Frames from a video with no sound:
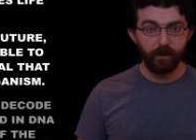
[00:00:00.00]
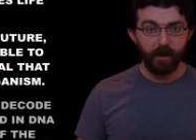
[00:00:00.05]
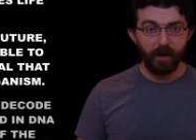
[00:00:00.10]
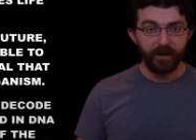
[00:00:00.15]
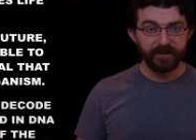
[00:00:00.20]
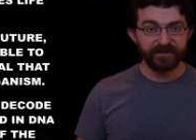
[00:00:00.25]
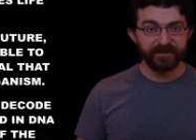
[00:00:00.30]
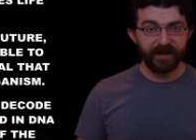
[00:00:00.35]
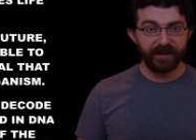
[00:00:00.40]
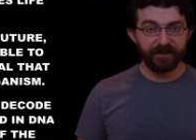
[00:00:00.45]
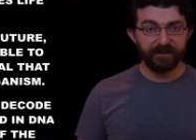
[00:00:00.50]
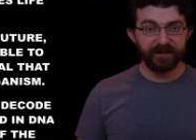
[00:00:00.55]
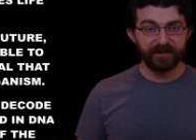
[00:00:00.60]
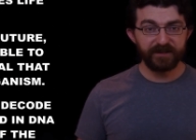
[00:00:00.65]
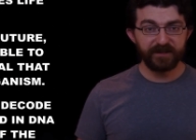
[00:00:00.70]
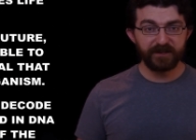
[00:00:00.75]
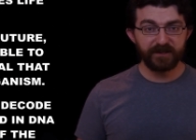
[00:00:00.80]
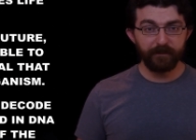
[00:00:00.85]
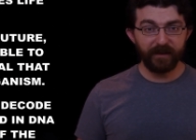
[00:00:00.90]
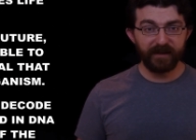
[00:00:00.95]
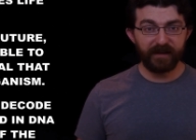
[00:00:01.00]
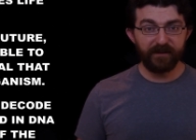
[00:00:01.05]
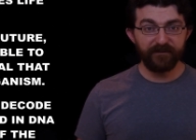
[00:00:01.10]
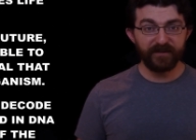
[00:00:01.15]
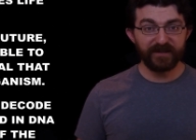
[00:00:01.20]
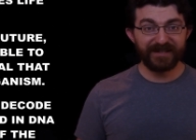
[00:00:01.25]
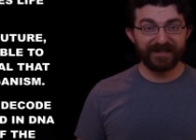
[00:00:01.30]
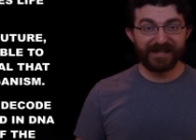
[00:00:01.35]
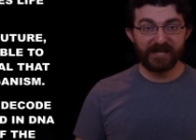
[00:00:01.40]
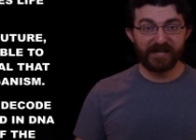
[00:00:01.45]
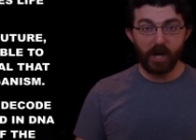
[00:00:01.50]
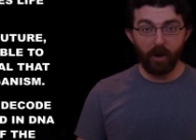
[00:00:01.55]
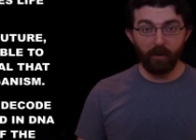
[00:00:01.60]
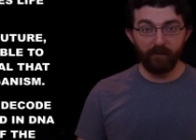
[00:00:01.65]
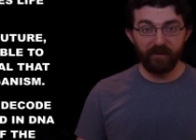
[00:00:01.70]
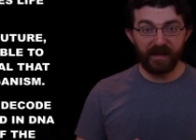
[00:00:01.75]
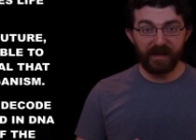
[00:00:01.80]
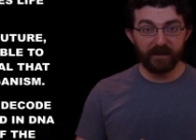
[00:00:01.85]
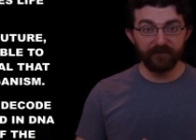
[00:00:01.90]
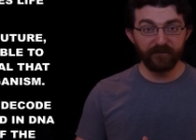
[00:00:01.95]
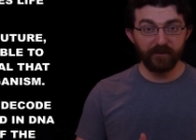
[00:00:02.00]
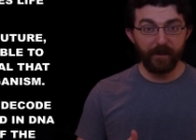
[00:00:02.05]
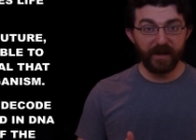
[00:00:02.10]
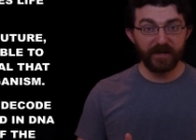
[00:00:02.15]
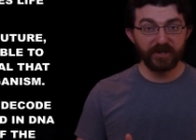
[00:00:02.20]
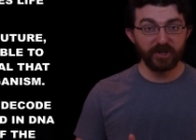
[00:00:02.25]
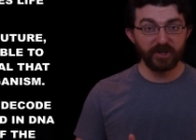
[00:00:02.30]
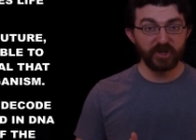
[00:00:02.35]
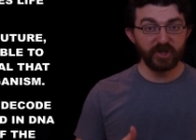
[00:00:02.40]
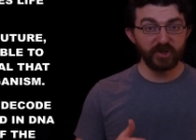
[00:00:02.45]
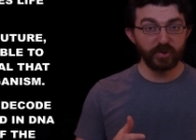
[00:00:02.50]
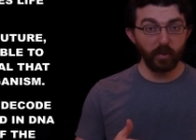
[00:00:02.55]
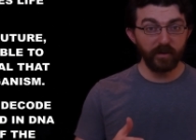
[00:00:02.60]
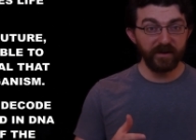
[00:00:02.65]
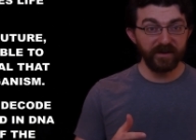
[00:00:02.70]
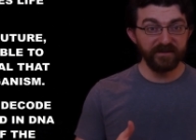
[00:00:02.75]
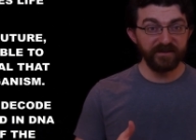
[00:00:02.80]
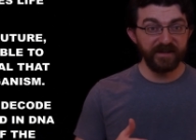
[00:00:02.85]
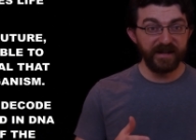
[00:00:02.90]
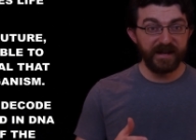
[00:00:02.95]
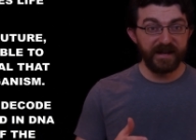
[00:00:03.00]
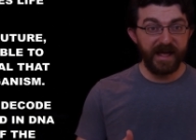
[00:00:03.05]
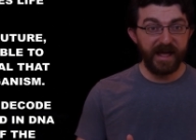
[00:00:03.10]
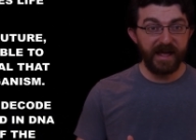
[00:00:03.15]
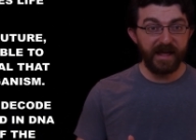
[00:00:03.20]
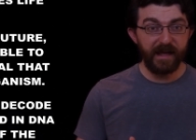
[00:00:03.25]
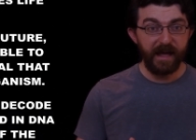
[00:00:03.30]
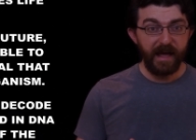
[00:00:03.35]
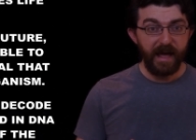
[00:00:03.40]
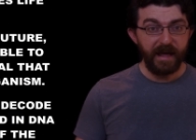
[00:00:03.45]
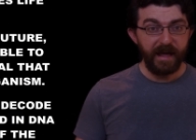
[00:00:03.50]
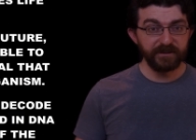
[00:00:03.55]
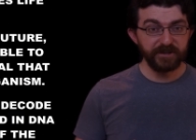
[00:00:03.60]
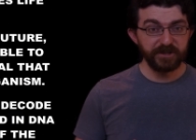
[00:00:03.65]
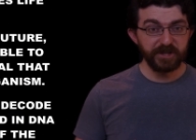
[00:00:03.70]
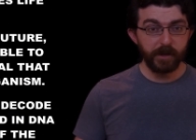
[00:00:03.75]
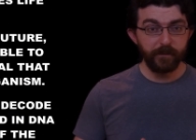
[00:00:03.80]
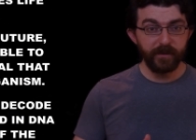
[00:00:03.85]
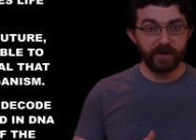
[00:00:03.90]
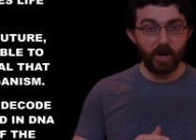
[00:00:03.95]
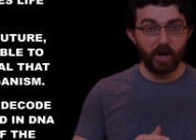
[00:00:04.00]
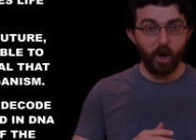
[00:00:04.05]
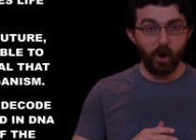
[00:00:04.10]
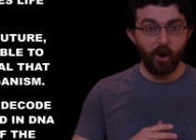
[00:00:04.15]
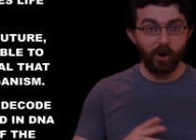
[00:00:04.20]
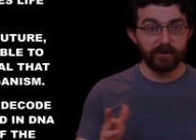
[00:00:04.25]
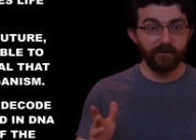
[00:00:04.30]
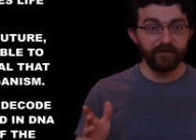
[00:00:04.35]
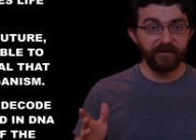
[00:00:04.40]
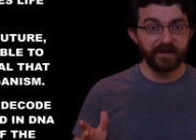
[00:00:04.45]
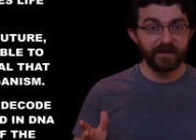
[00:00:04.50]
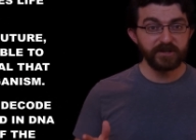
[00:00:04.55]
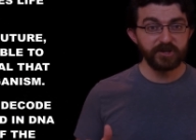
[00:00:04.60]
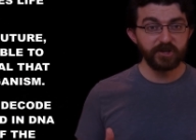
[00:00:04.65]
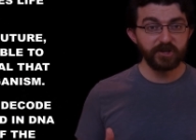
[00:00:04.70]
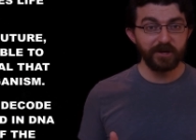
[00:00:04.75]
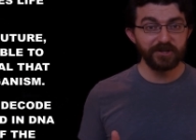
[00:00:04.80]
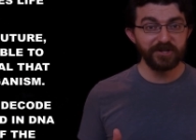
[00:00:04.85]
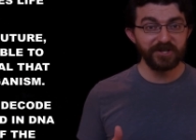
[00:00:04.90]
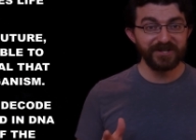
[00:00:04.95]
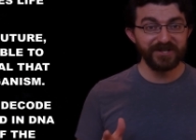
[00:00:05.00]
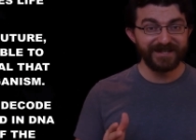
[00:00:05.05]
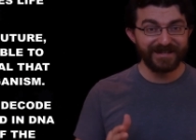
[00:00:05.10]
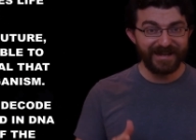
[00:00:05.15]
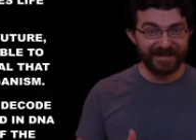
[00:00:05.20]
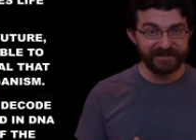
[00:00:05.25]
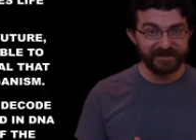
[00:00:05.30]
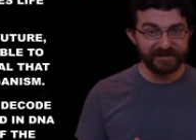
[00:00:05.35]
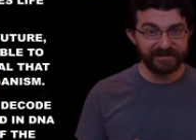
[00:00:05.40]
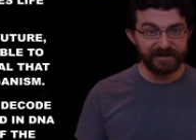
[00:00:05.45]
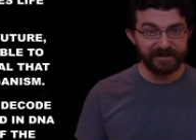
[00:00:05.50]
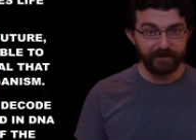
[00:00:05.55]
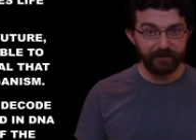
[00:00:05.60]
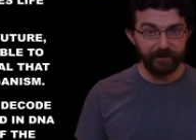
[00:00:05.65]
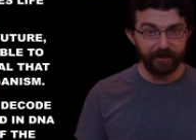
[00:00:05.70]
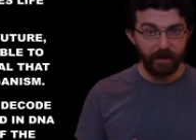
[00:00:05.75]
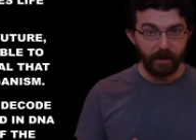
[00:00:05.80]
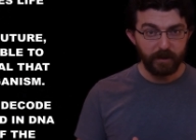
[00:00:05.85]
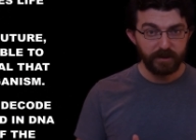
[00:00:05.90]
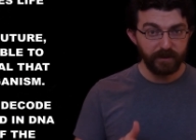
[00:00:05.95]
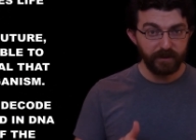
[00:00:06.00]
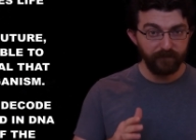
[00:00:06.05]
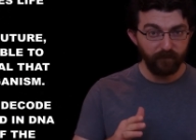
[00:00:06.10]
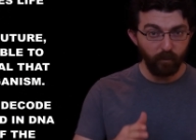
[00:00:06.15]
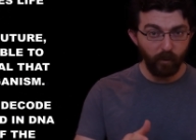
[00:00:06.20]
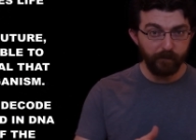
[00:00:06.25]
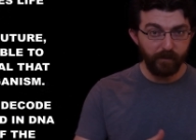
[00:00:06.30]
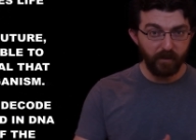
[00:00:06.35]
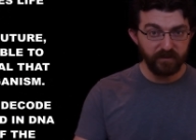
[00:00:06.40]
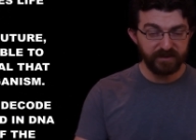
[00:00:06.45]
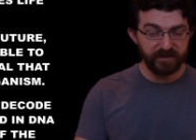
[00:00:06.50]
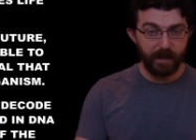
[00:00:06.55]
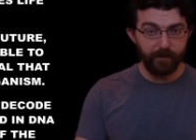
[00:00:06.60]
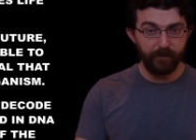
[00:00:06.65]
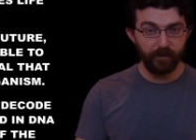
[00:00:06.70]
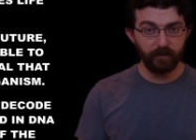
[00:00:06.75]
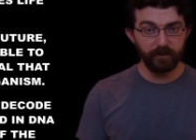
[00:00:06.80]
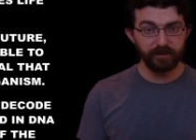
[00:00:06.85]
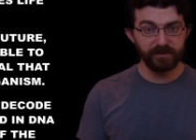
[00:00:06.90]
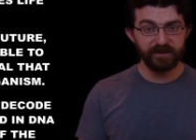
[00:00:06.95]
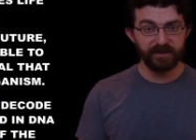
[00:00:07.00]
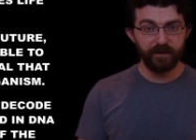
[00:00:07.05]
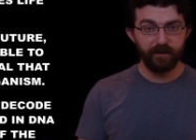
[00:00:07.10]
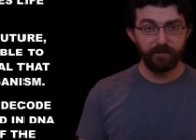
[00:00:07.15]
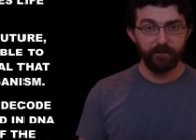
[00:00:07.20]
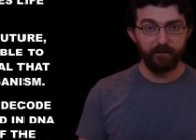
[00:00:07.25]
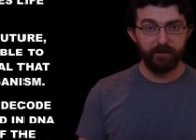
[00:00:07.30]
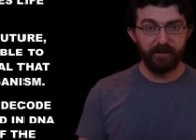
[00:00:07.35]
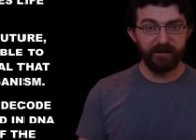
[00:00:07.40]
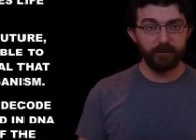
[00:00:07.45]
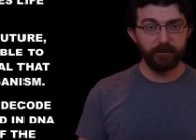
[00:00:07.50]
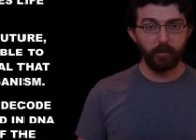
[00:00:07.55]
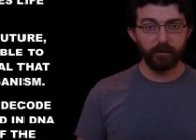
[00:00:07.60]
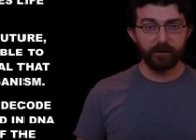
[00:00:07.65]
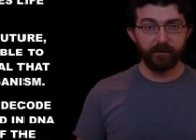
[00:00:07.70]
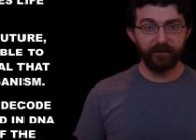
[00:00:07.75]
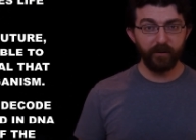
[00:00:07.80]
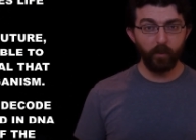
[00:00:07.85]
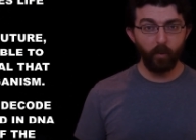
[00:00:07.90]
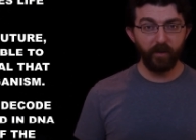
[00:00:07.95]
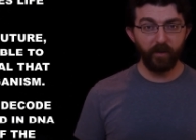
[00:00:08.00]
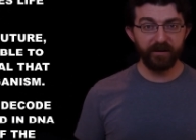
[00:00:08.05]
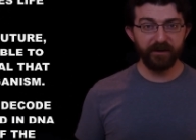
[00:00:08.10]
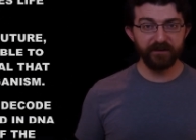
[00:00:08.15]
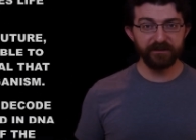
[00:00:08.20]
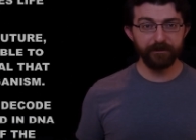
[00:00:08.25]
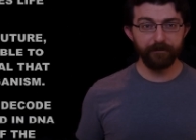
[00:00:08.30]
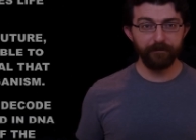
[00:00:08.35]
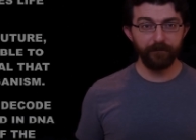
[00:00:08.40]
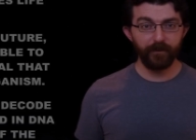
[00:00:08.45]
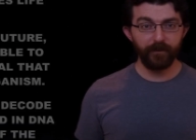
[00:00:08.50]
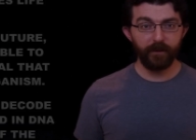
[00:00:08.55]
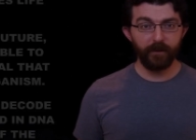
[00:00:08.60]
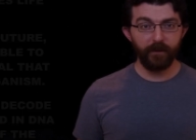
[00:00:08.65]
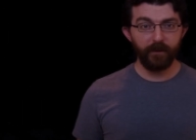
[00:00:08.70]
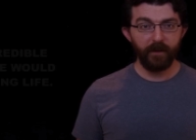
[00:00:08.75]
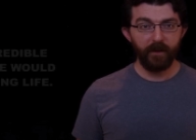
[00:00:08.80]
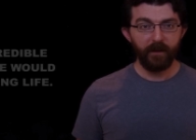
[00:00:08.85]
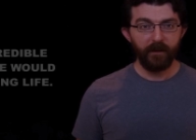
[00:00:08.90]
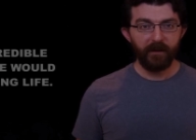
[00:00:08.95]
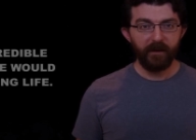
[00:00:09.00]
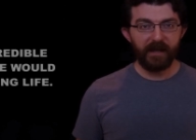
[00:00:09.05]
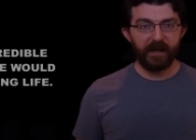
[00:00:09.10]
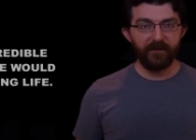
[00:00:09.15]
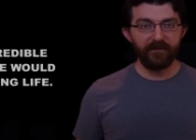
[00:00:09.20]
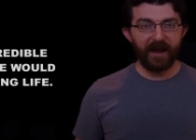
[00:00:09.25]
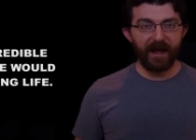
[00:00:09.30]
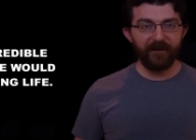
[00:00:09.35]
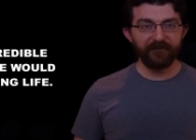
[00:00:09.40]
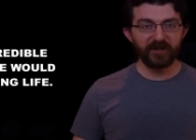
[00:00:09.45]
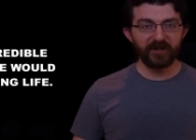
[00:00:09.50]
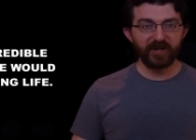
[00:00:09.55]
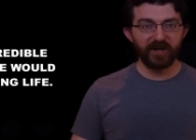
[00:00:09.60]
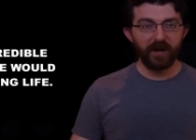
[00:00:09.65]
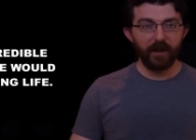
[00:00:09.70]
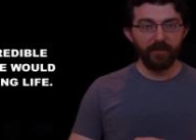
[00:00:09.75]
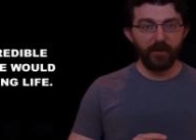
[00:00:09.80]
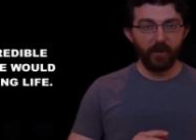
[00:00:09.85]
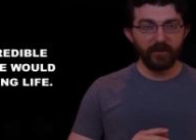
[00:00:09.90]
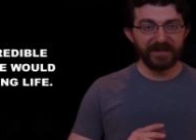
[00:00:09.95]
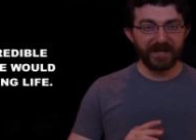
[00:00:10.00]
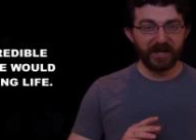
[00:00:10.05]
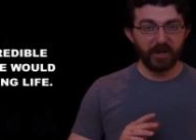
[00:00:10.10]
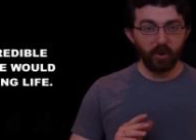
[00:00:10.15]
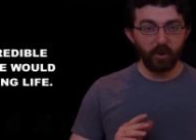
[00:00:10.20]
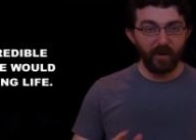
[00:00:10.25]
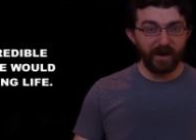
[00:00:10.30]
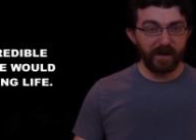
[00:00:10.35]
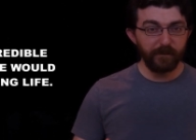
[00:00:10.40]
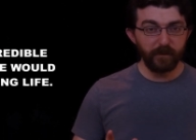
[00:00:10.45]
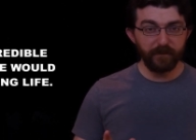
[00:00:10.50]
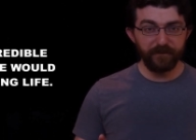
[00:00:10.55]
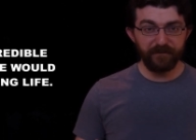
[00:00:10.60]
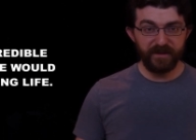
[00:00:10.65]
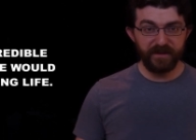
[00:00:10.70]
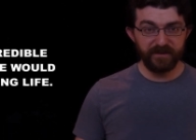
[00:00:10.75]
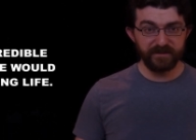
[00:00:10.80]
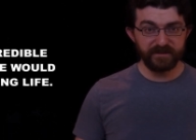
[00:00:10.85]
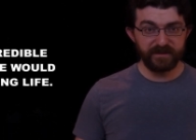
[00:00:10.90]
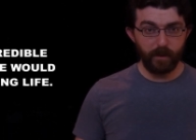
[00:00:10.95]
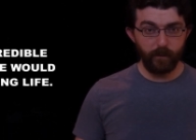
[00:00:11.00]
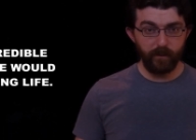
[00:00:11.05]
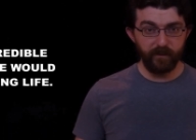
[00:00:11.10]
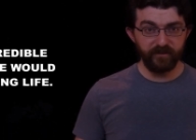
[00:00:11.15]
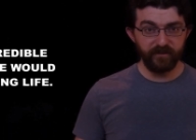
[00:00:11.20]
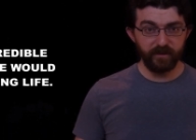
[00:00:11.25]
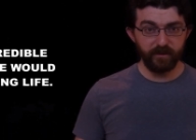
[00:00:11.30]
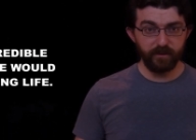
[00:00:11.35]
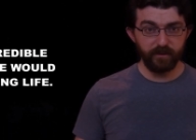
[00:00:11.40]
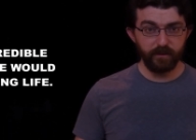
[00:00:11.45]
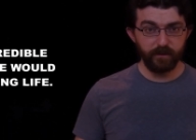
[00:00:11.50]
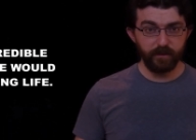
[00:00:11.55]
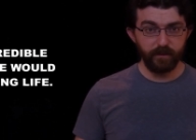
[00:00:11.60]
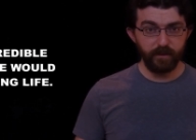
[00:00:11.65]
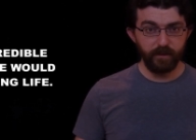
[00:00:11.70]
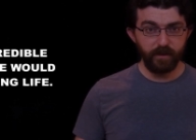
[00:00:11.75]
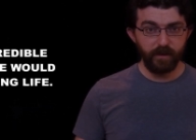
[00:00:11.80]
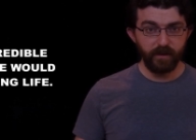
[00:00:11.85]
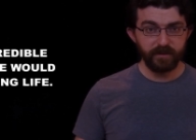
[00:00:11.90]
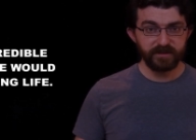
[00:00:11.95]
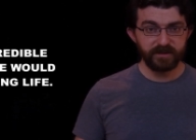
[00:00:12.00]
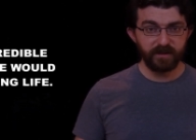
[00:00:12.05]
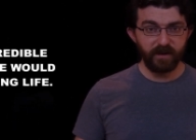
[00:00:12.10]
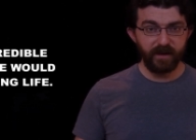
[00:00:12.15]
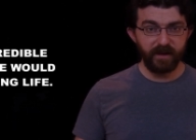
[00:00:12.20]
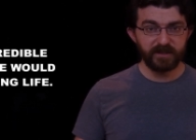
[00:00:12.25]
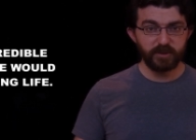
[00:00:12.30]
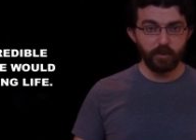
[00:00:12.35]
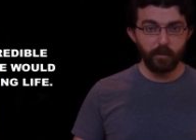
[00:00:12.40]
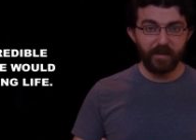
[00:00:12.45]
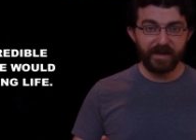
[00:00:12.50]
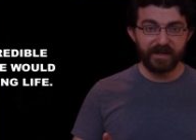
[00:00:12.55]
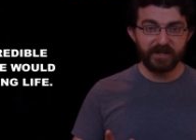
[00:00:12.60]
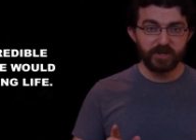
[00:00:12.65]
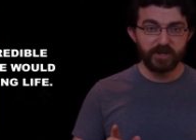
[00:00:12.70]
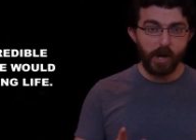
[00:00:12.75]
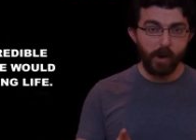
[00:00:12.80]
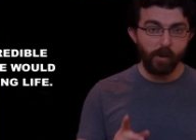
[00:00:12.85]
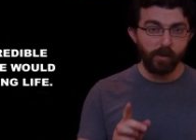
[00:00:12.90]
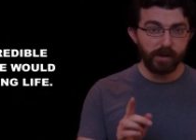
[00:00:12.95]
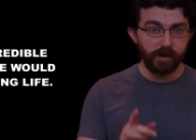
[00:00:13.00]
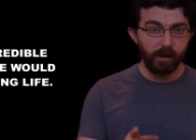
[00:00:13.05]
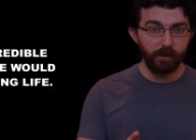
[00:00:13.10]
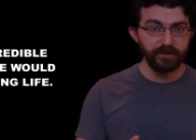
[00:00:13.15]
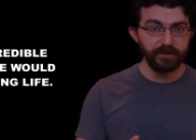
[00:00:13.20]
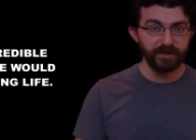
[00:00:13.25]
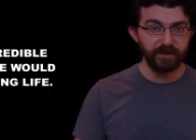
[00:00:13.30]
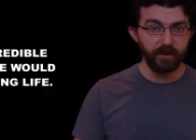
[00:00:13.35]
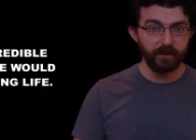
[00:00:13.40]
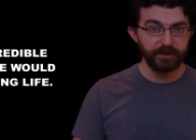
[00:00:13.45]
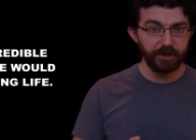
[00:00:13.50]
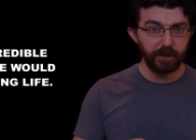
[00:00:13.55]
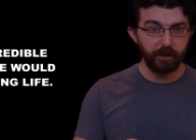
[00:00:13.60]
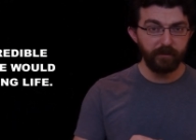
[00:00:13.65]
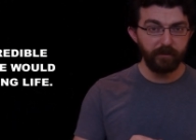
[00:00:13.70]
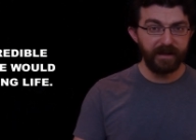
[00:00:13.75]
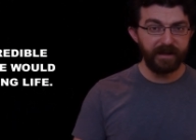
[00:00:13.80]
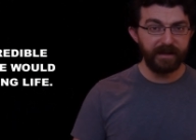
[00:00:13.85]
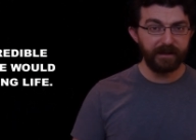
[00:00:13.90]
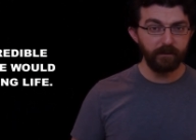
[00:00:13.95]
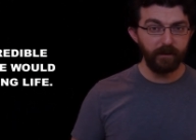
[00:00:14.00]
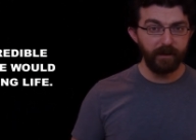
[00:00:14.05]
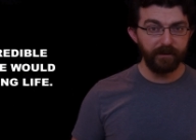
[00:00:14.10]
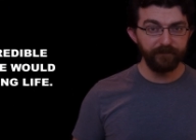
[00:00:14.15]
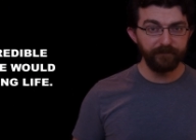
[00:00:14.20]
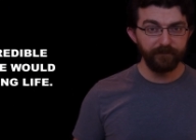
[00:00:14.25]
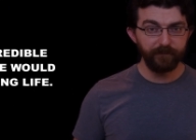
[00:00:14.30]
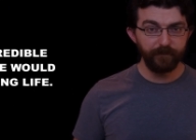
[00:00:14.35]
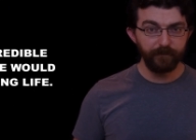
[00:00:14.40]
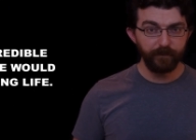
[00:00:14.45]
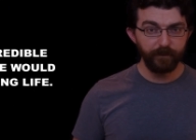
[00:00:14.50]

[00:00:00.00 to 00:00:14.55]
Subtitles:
Scientists might even decode the information stored in DNA and determine all of the instructions necessary to form those chemicals into a living organism. Even after those incredible feats, however, science would be no closer to creating life.